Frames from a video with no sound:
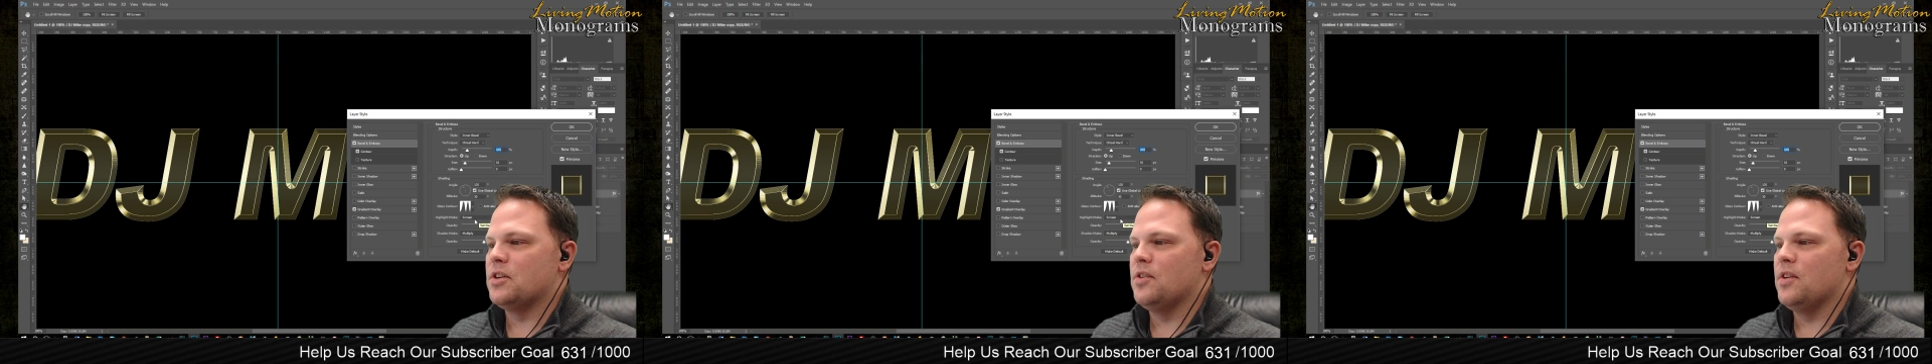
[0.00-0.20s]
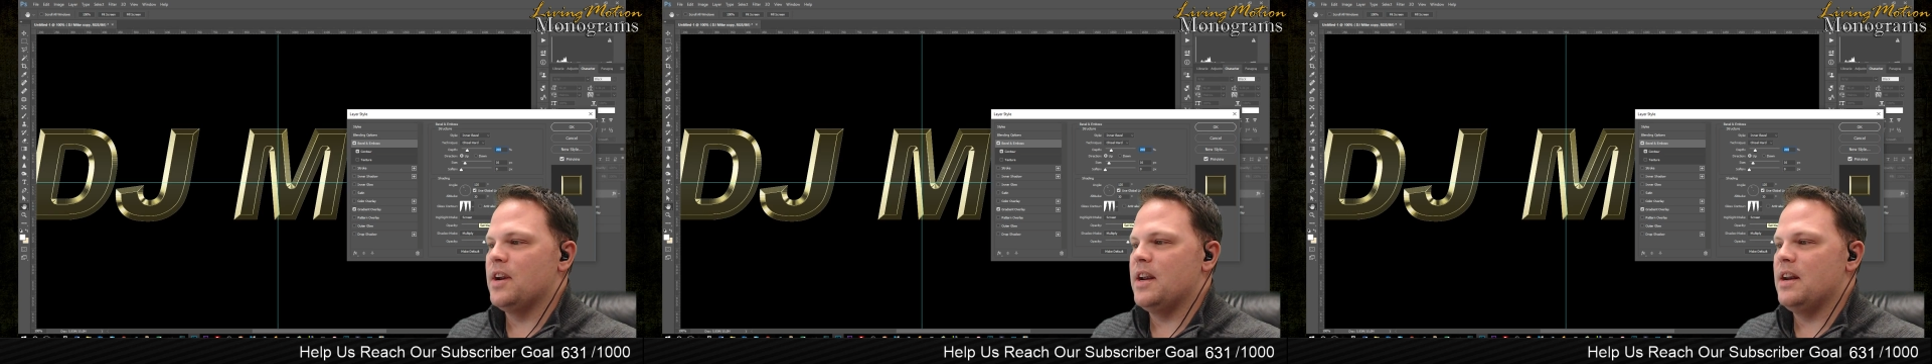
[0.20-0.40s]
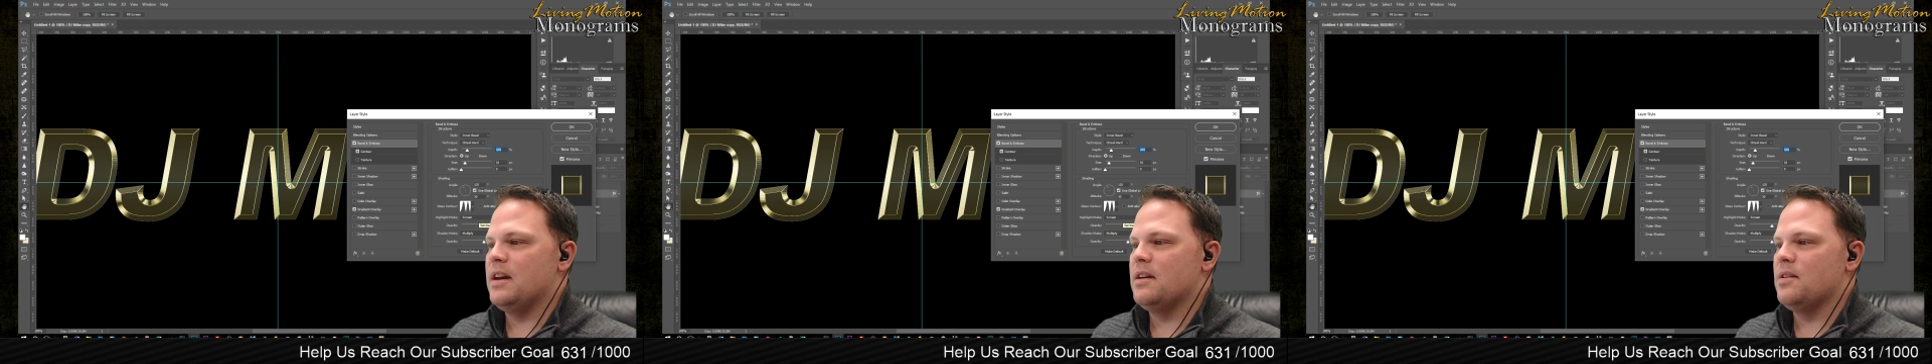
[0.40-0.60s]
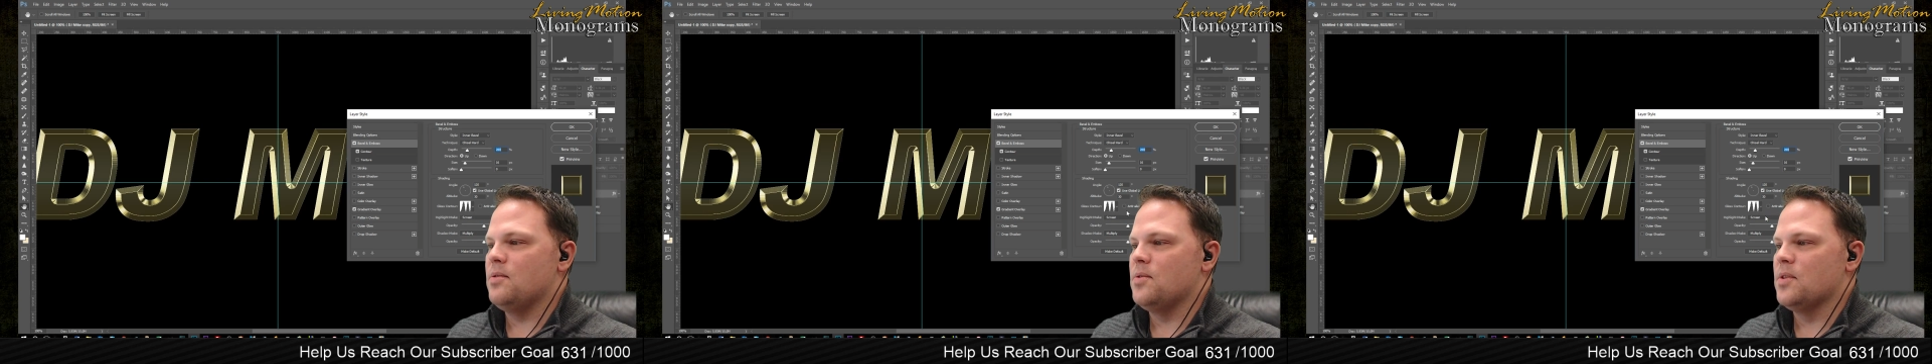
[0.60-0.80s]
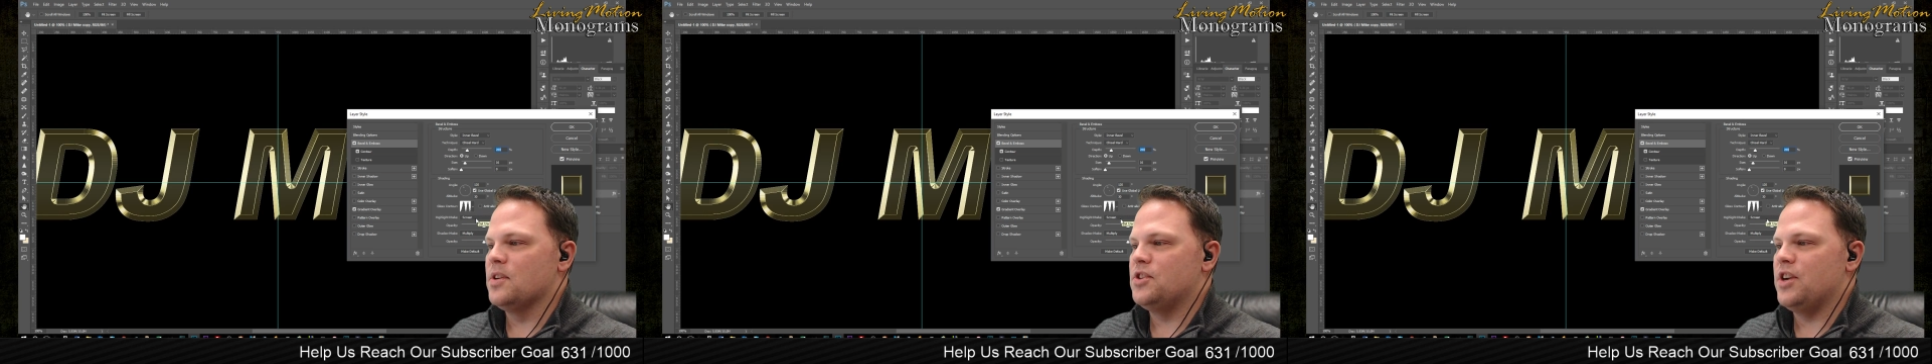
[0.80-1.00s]
screen
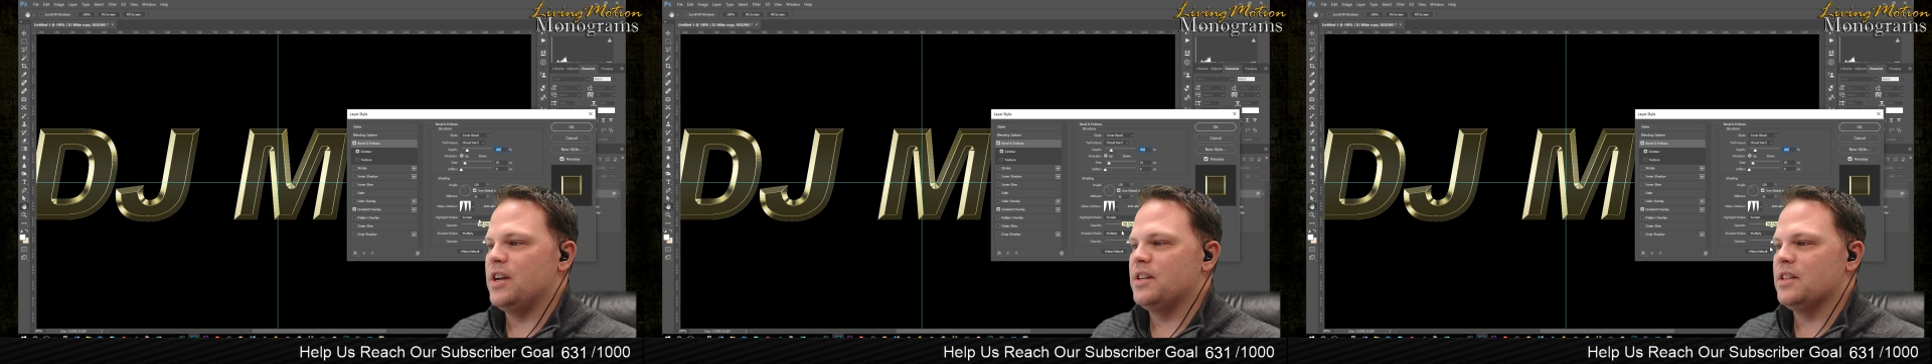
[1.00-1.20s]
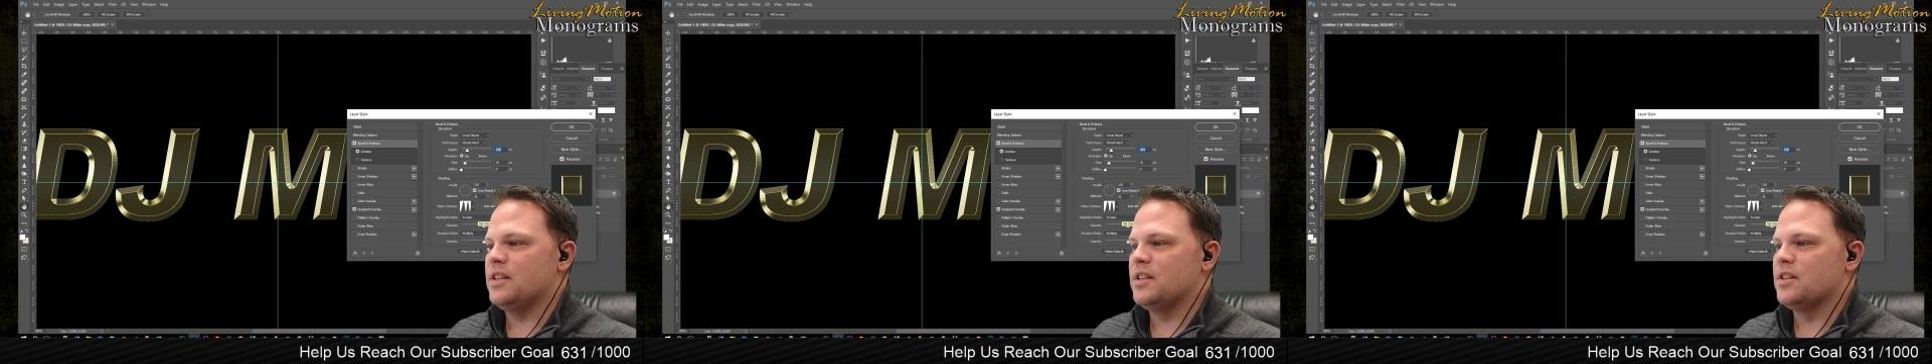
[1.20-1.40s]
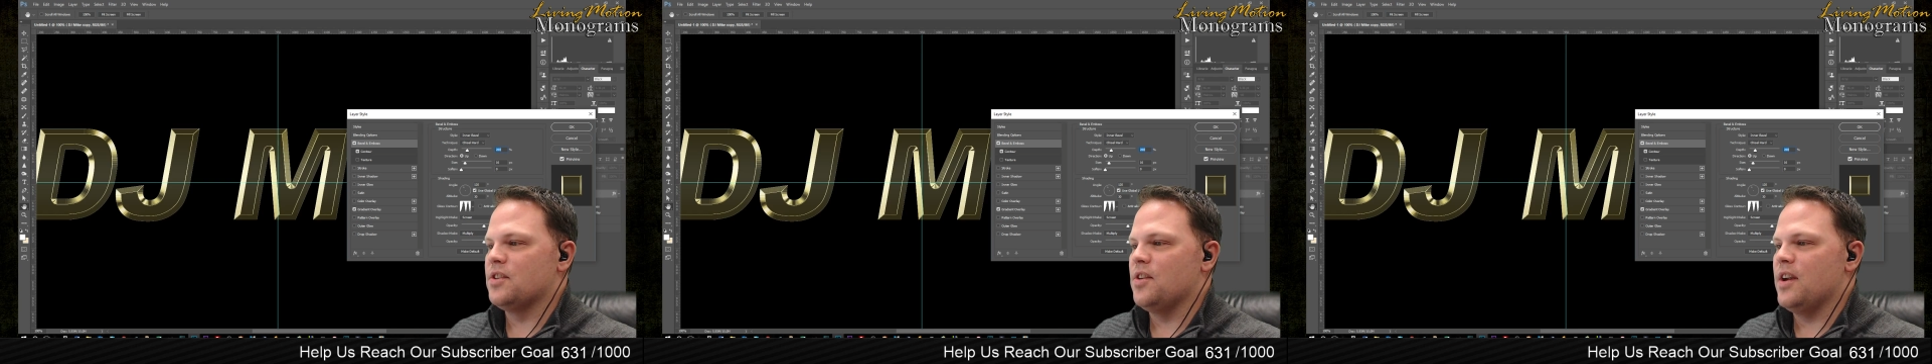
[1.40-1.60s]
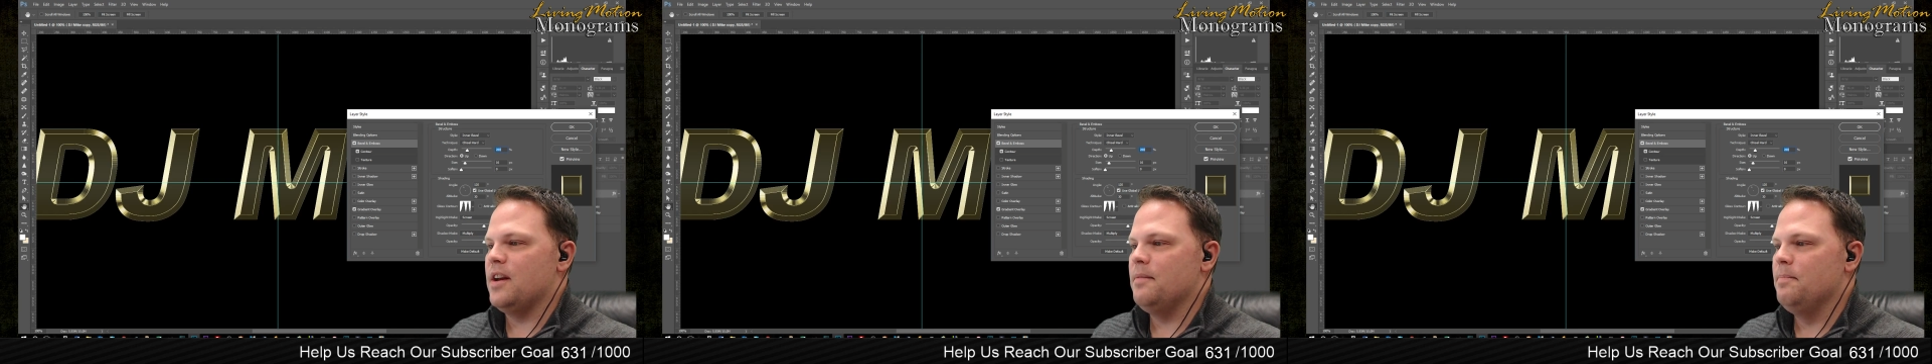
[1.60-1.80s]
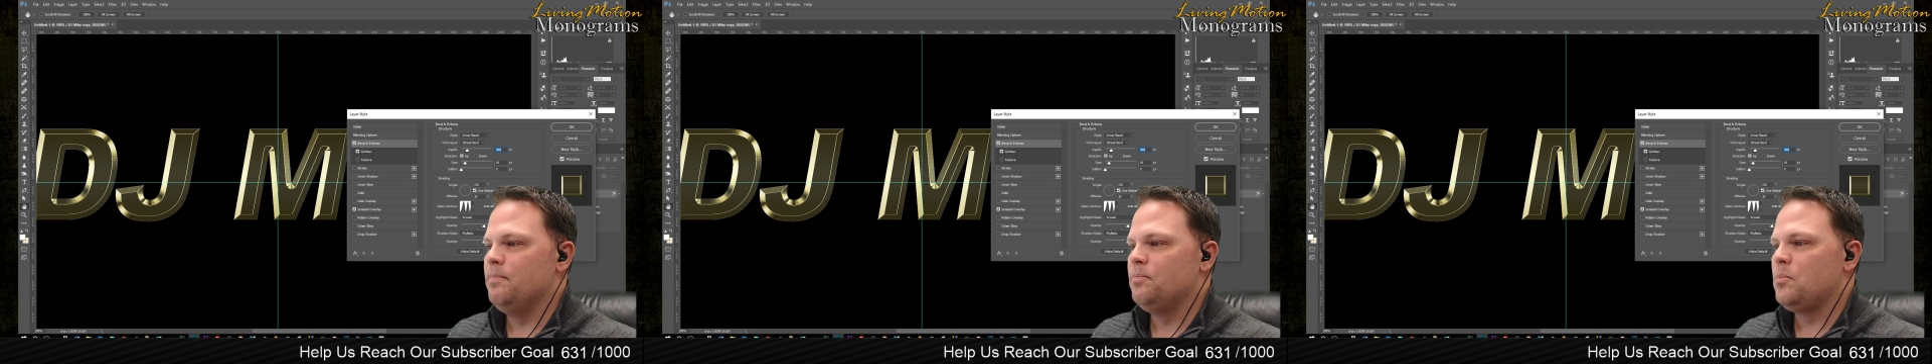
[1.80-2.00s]
or change it to screen.